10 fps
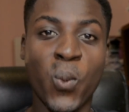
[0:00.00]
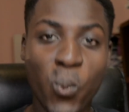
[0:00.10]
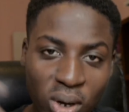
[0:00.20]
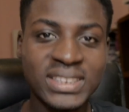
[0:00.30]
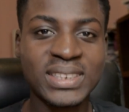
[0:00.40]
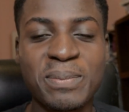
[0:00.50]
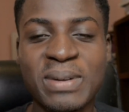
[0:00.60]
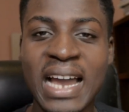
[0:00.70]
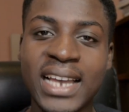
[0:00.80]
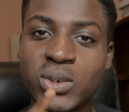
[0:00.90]
What's up,
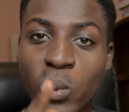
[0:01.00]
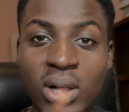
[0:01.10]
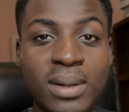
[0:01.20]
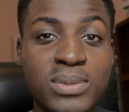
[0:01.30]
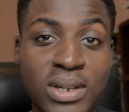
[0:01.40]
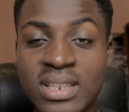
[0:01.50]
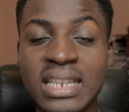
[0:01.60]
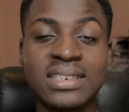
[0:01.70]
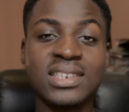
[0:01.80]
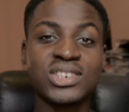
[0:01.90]
guys? Welcome to another
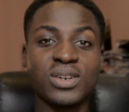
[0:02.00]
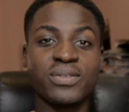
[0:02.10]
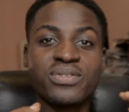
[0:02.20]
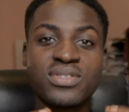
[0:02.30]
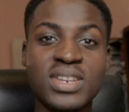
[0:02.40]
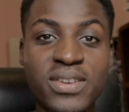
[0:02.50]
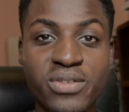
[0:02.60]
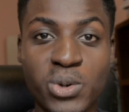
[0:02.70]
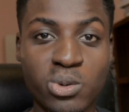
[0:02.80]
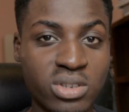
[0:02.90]
edition of 3
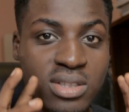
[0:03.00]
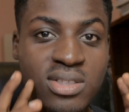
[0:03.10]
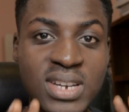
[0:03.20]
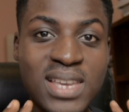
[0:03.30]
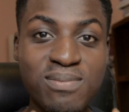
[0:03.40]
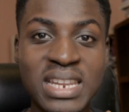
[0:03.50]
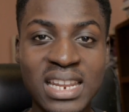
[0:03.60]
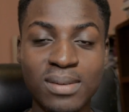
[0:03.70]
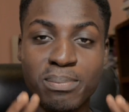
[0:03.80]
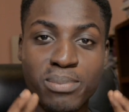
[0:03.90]
Views,
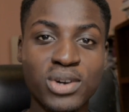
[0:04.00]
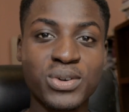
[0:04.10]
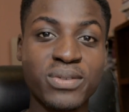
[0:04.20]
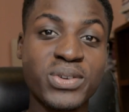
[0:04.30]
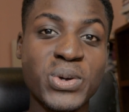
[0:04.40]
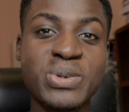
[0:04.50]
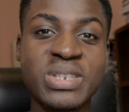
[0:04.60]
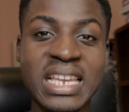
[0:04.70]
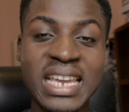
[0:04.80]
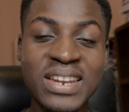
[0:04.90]
3-minute book reviews
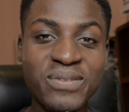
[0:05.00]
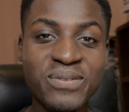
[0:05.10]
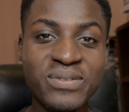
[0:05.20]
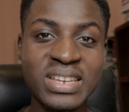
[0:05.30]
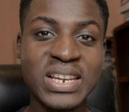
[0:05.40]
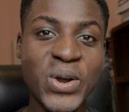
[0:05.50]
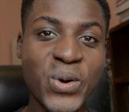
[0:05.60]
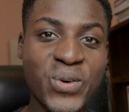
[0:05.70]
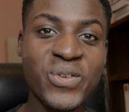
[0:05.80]
in video